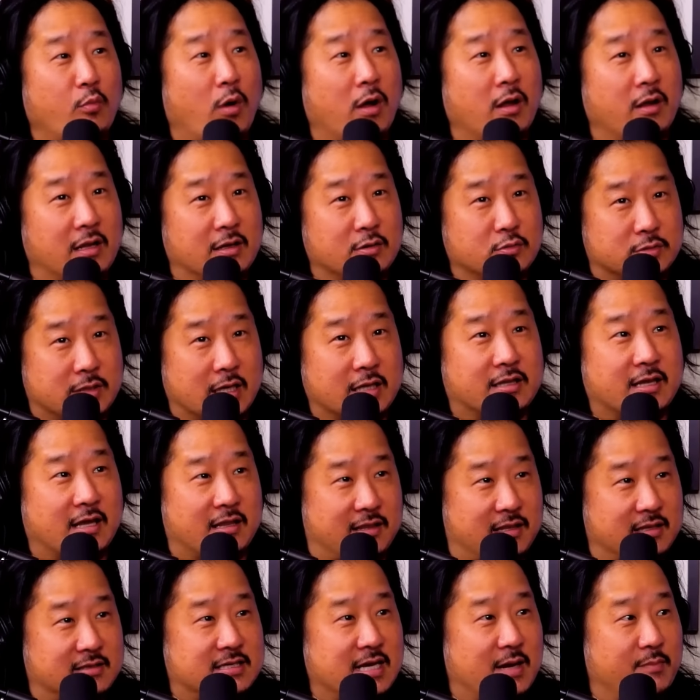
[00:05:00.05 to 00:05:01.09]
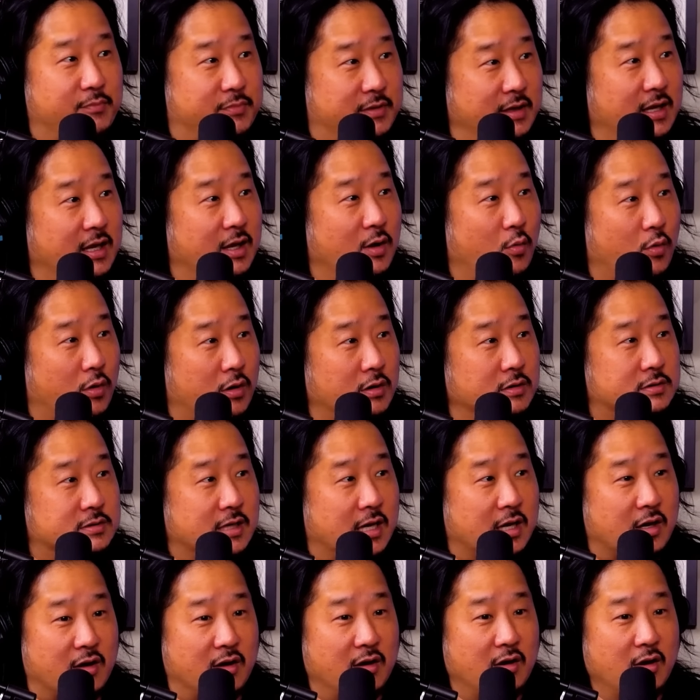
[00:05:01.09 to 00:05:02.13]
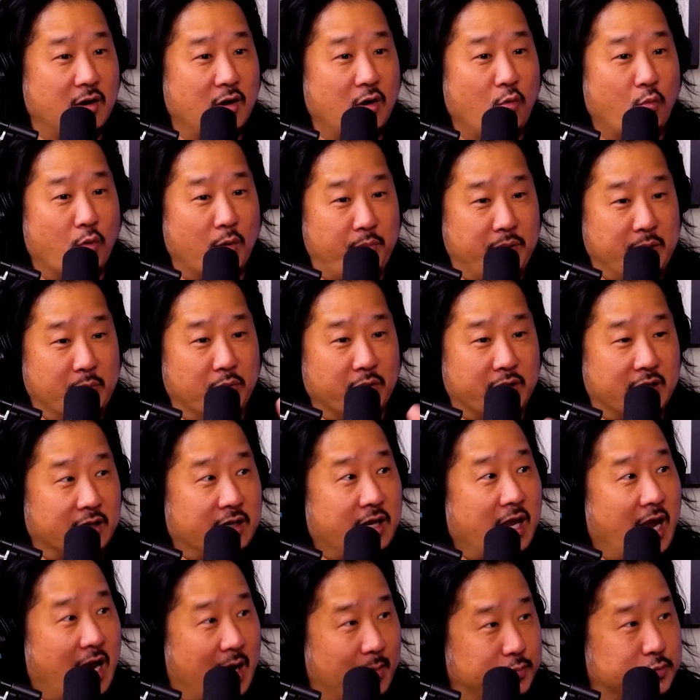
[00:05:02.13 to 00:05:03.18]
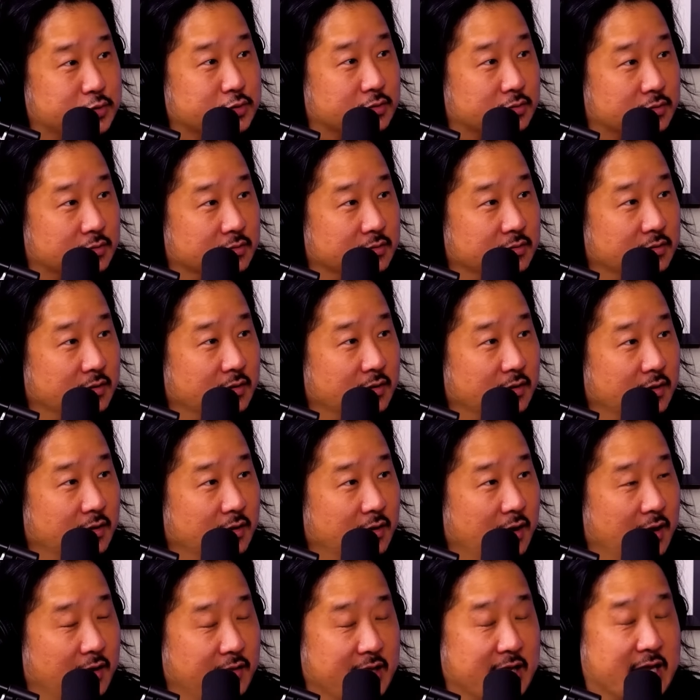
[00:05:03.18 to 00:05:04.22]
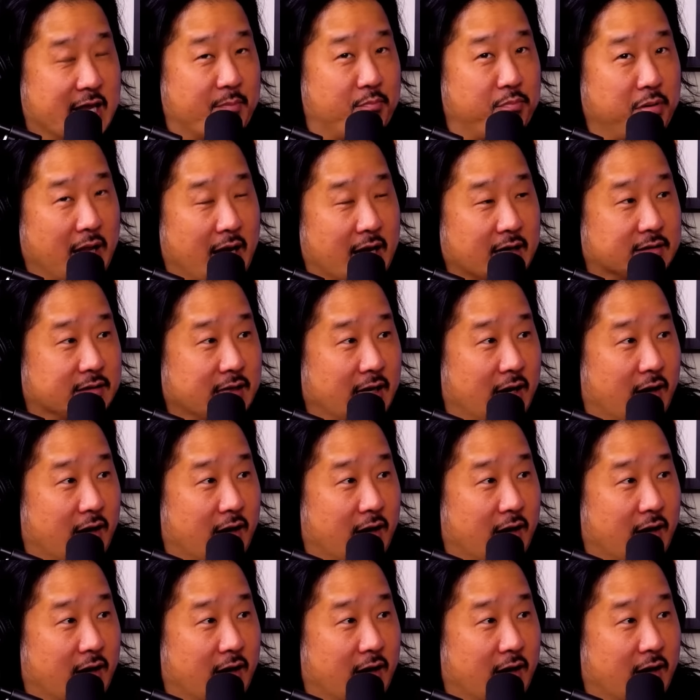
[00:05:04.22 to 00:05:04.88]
Well, it was like that same thing where it's like when people get captured mm -hmm. and they get blacked